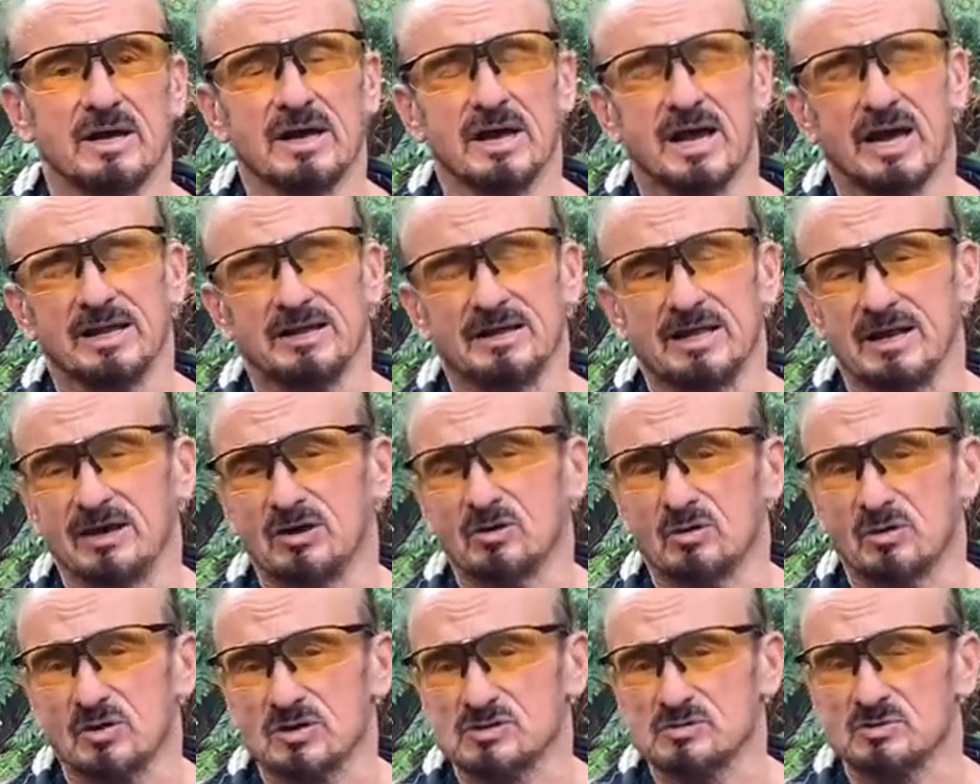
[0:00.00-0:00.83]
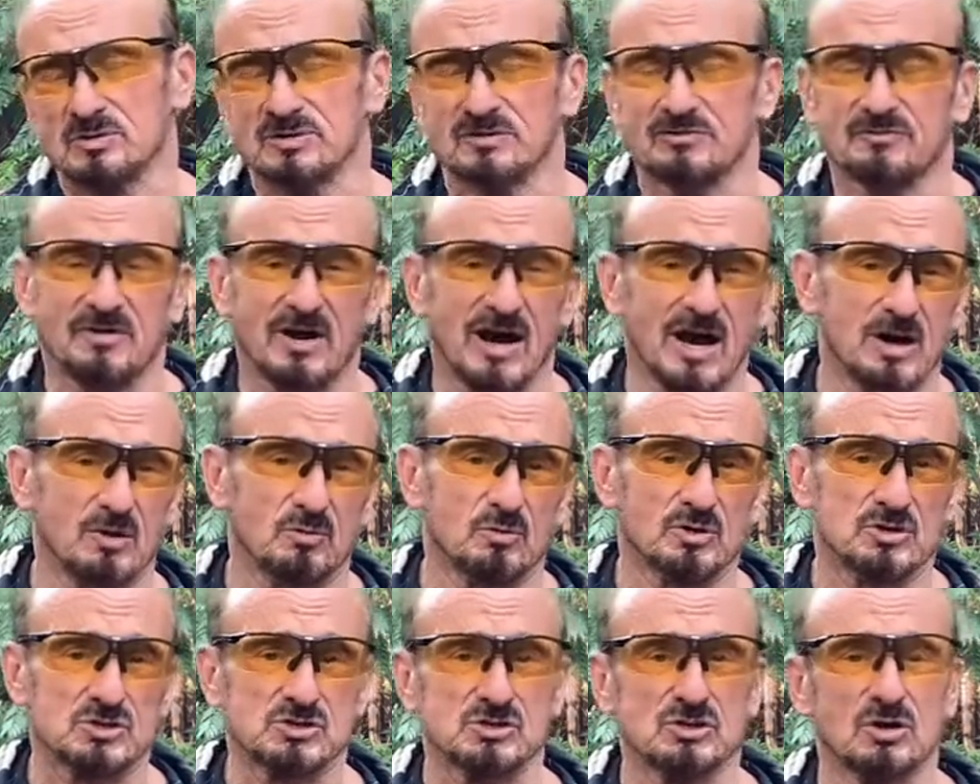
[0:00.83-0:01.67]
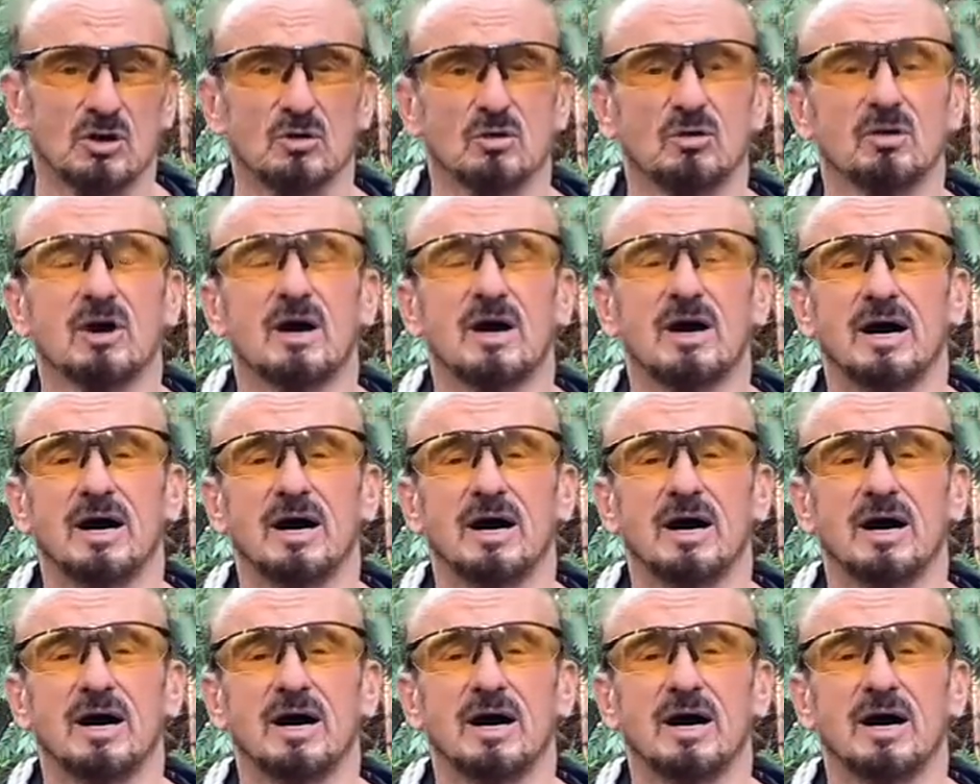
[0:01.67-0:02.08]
And then, of course, when the fireworks show